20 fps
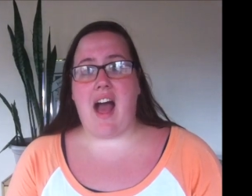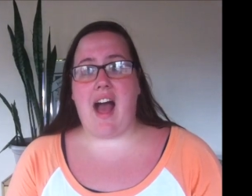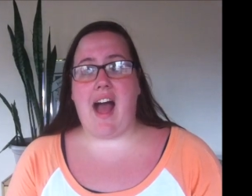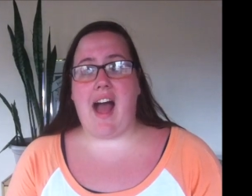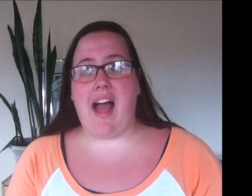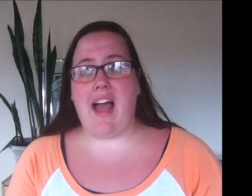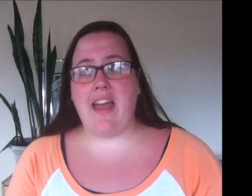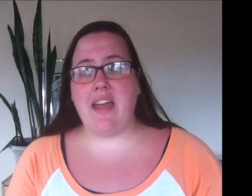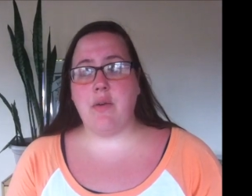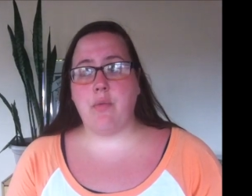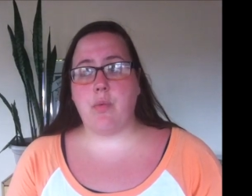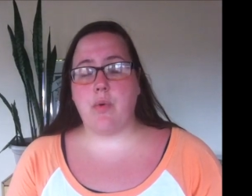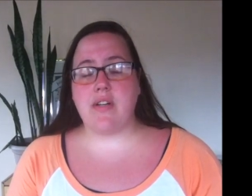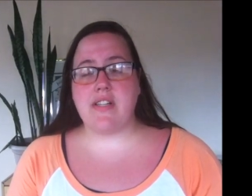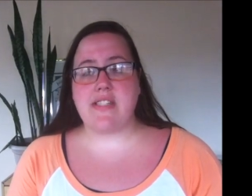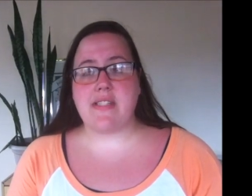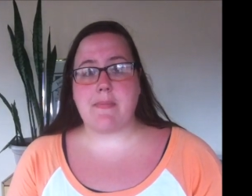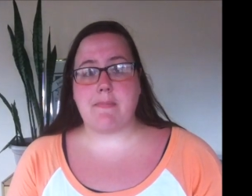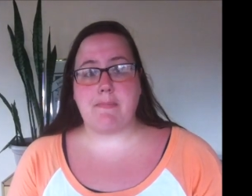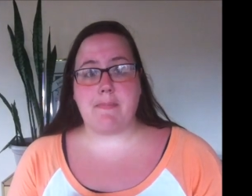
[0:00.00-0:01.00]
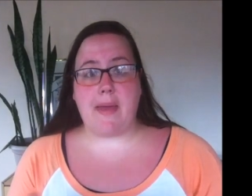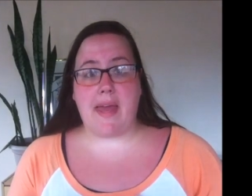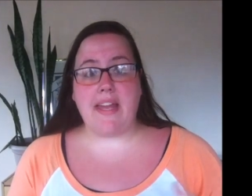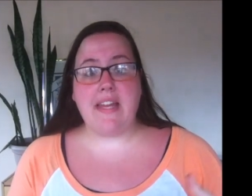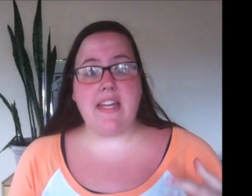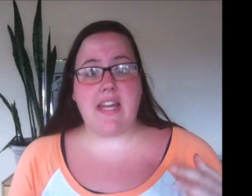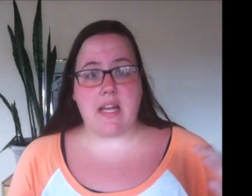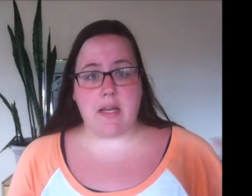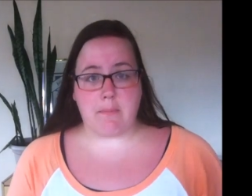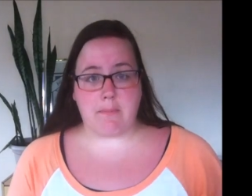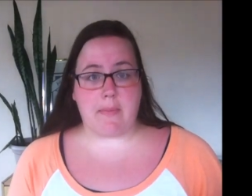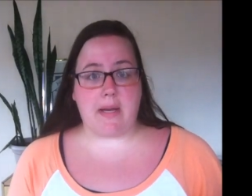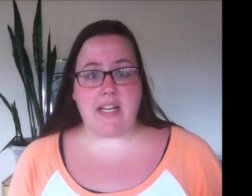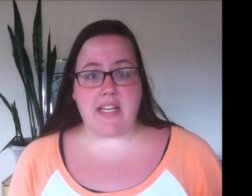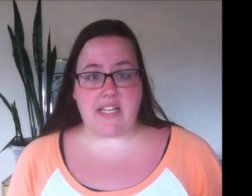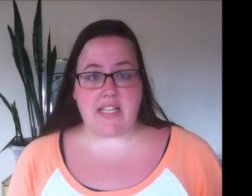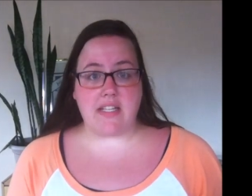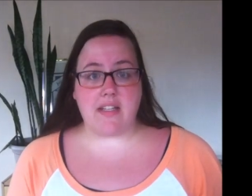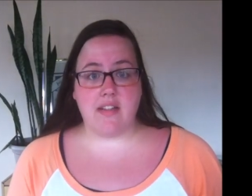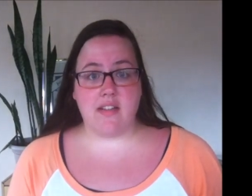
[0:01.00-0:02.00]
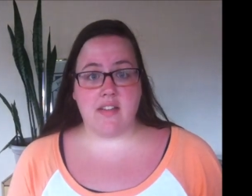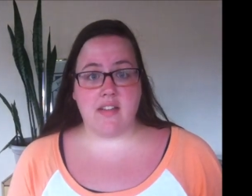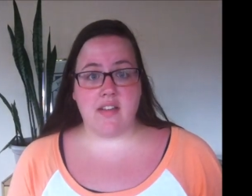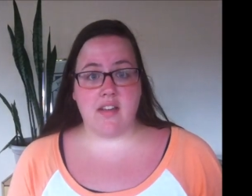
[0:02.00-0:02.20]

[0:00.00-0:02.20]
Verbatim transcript: I was making money.